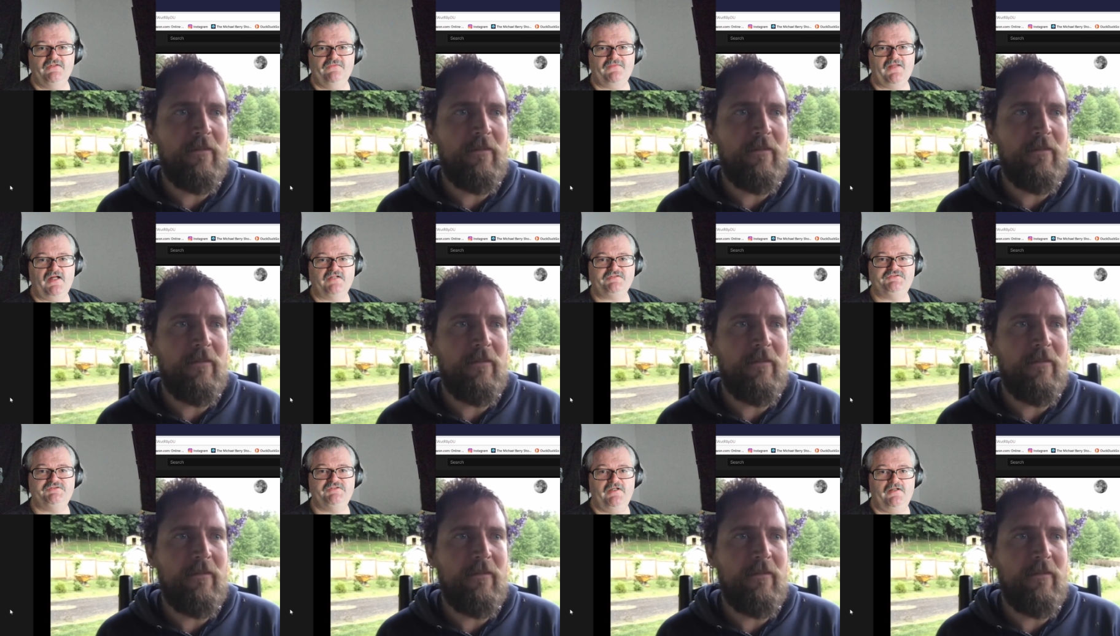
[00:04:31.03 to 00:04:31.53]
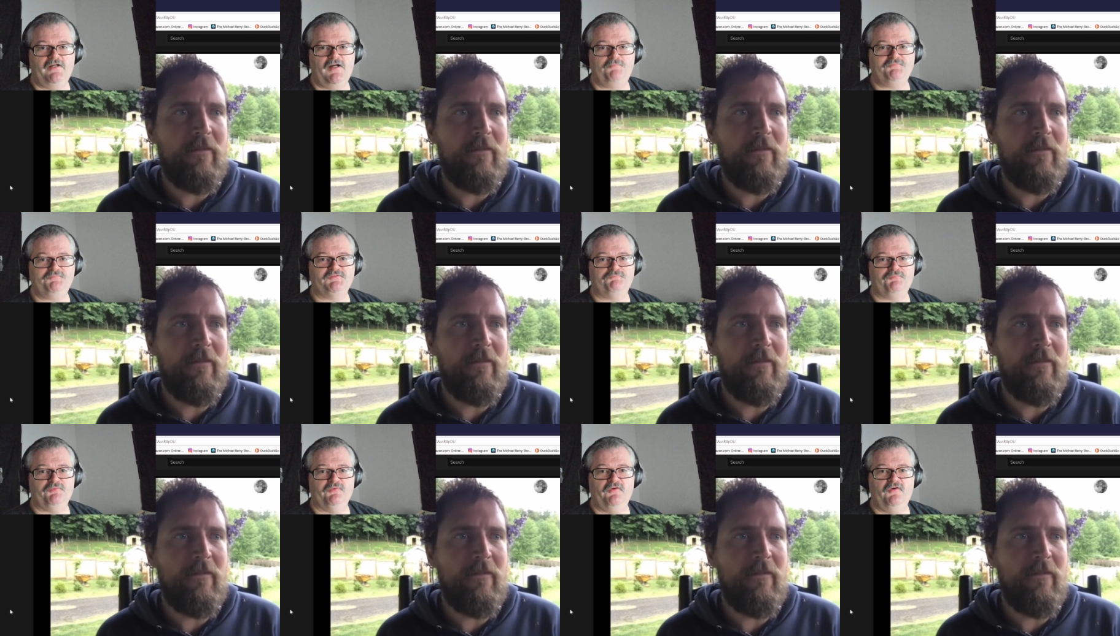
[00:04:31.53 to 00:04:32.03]
Speaker 1: that shit up to
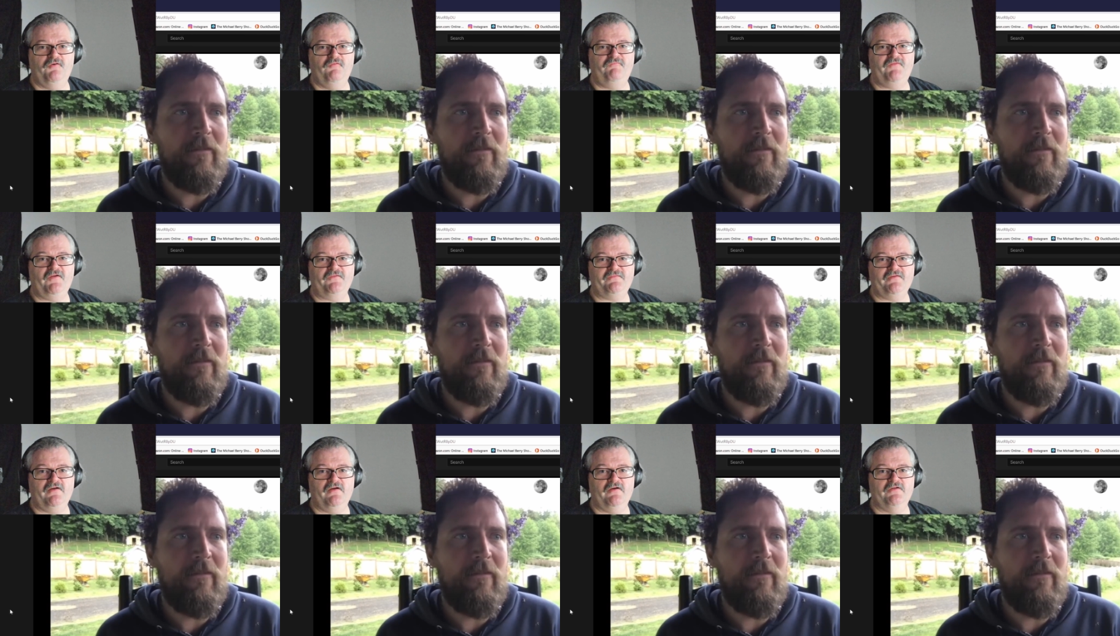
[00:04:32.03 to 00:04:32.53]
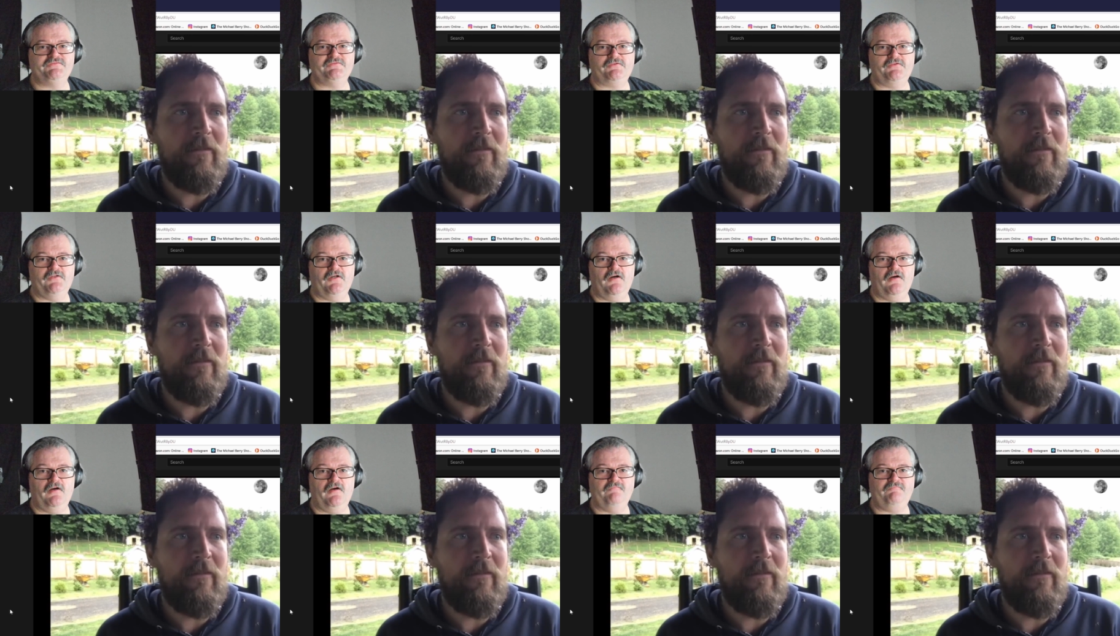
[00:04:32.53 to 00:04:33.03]
prove that there is a
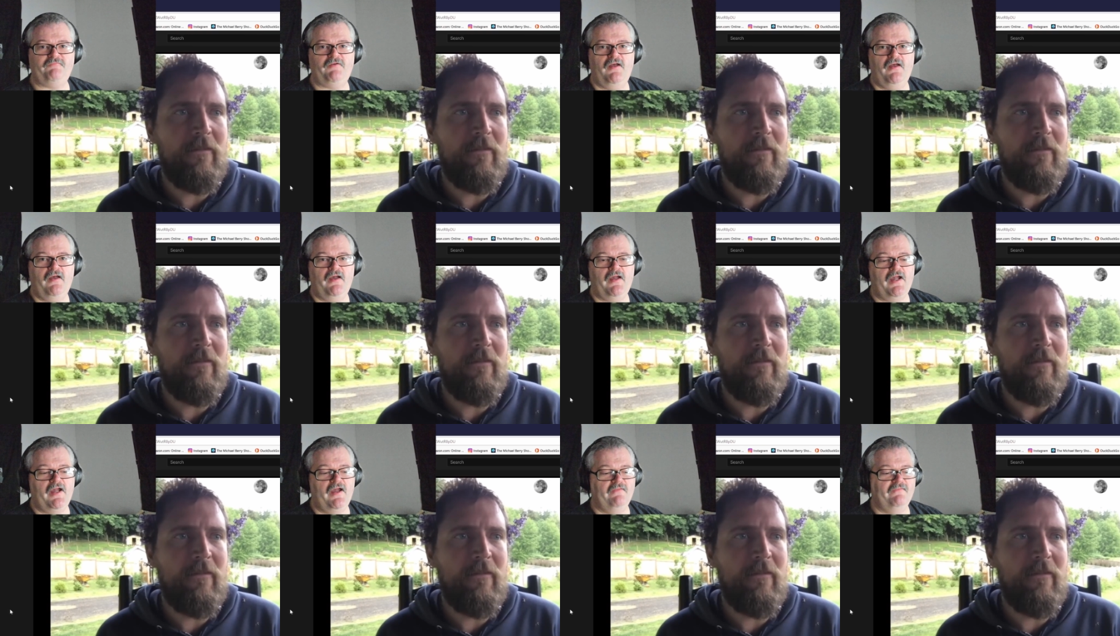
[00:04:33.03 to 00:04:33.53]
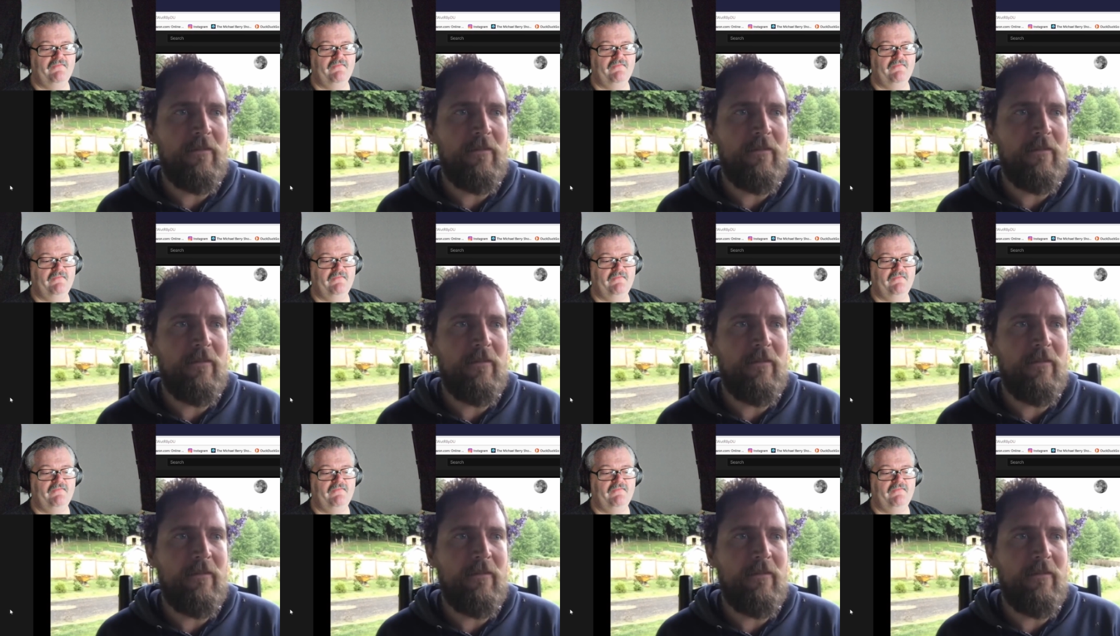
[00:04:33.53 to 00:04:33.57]
curve. And